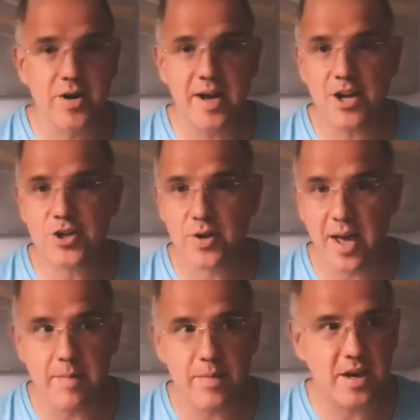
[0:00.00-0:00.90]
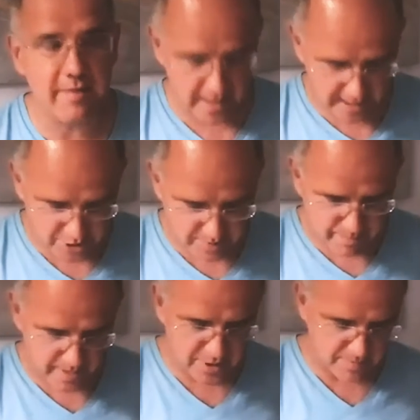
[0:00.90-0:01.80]
Nash on game theory. They actually
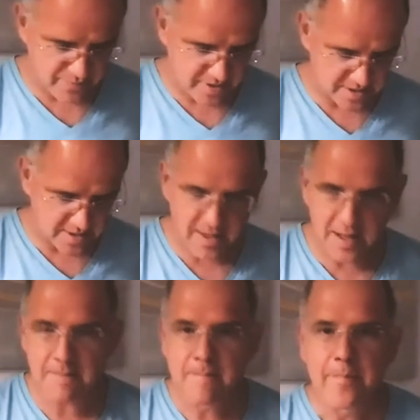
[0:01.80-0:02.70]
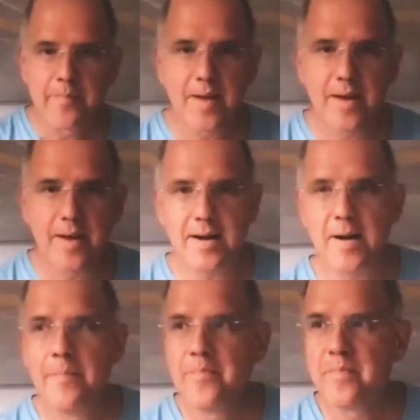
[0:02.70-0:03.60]
bunked at Princeton, I think.
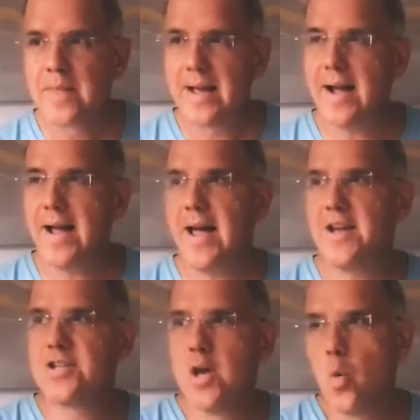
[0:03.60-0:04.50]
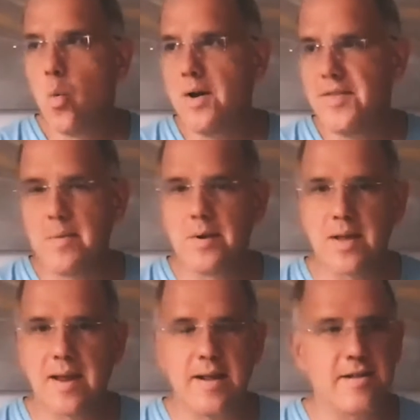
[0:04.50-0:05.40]
And what they were looking
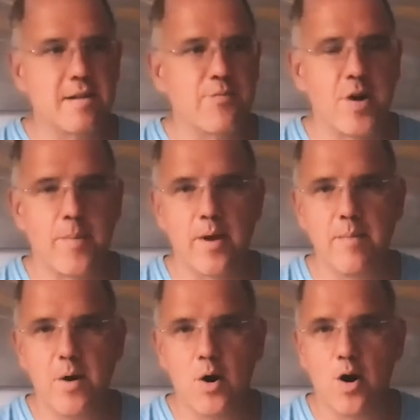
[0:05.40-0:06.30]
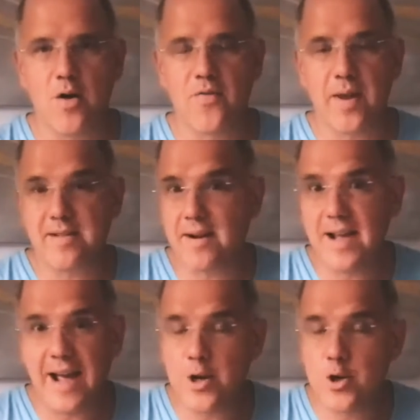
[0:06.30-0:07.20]
at is the problem of exactly
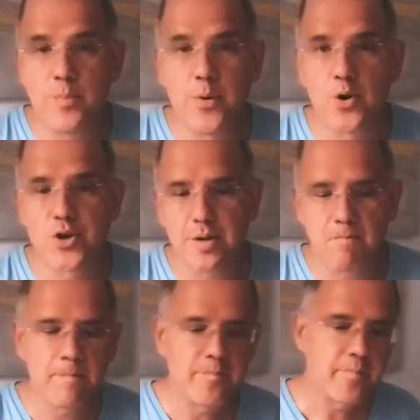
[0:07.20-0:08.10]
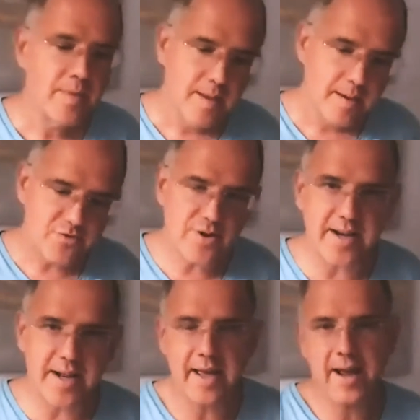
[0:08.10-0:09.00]
how do you apportion
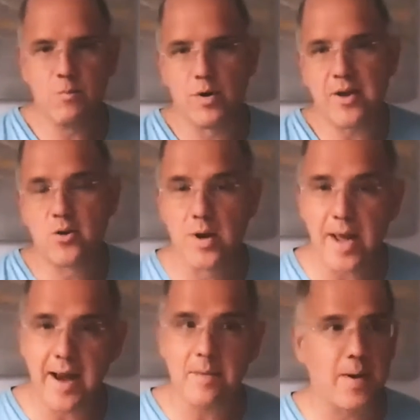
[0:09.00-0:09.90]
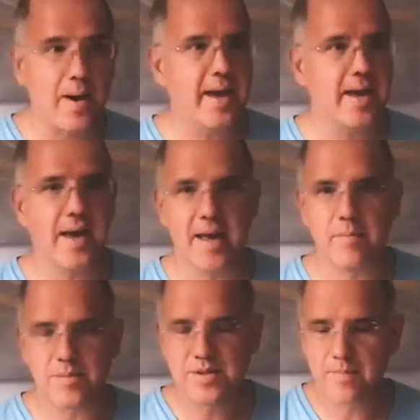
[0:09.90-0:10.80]
credit in what they call n-player
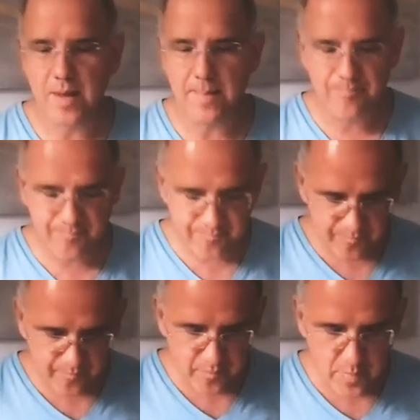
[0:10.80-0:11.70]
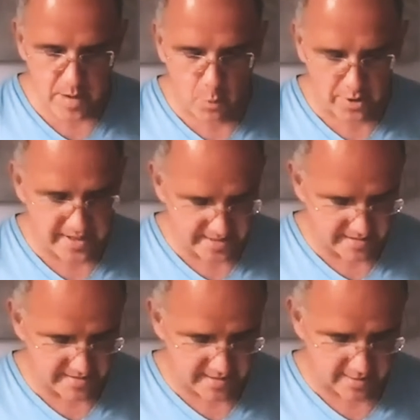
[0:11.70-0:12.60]
games. Yep. Mm-hmm. And what he did is
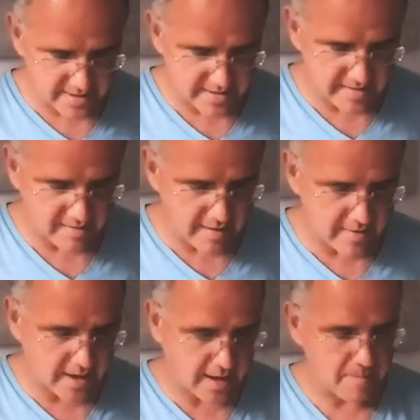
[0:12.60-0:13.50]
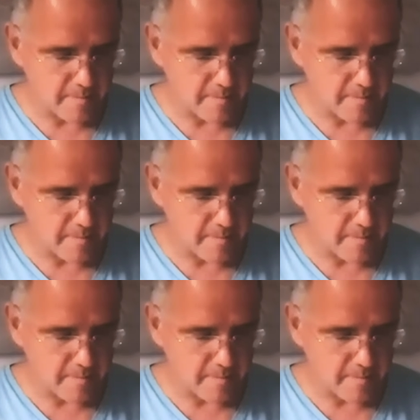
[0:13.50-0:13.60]
he looked at it and he said, okay,